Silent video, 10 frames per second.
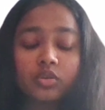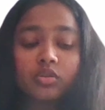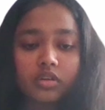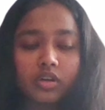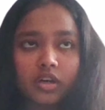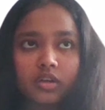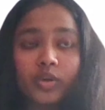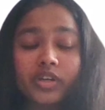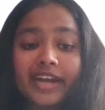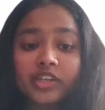
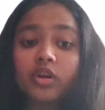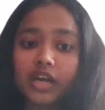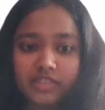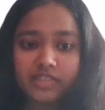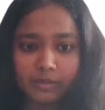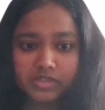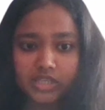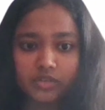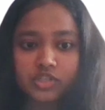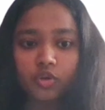who are trying to love
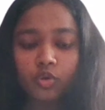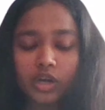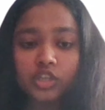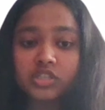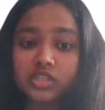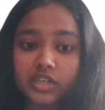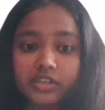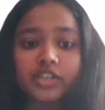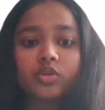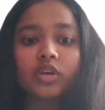themselves, who are on the
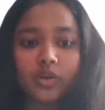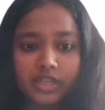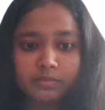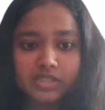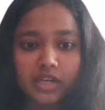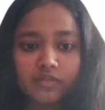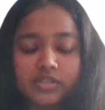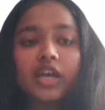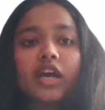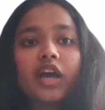journey to love
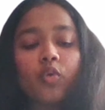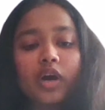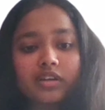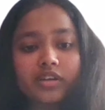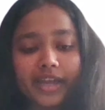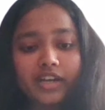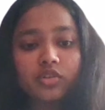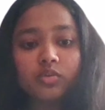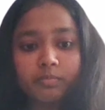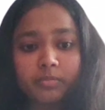themselves, who are
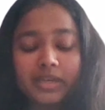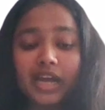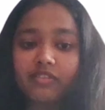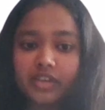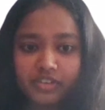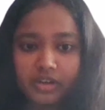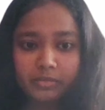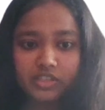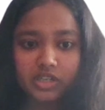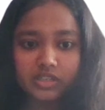trying to be away
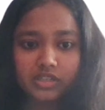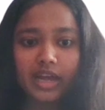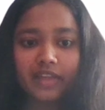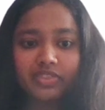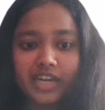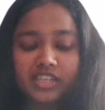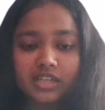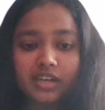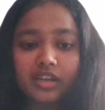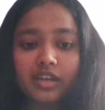from each other, and they're
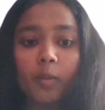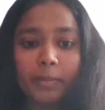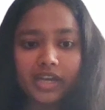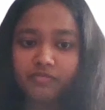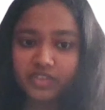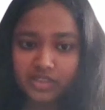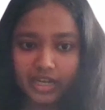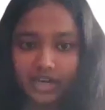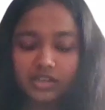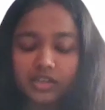still coping up with
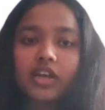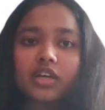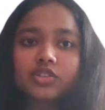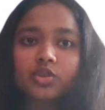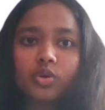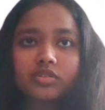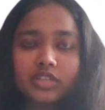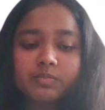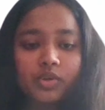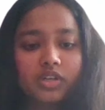that. So
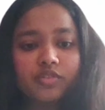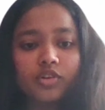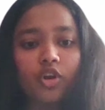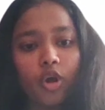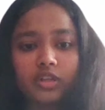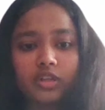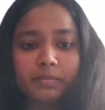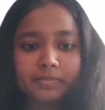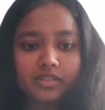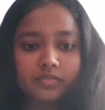this book is for all the
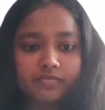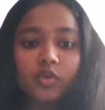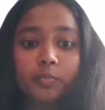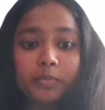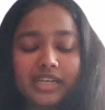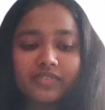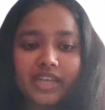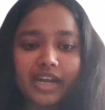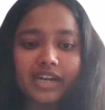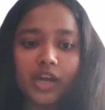people who believe
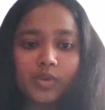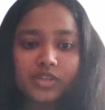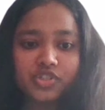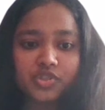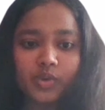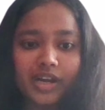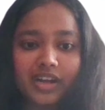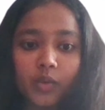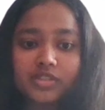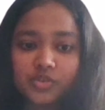that love is true
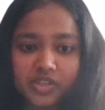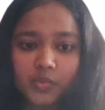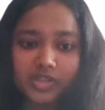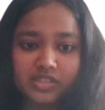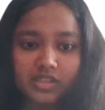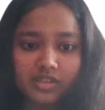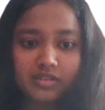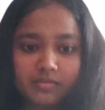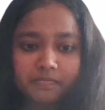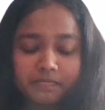and love is universal
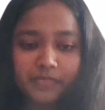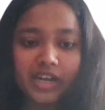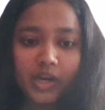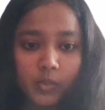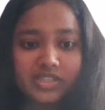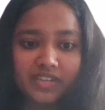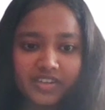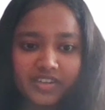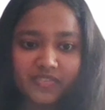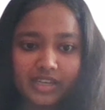and love is
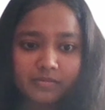everywhere.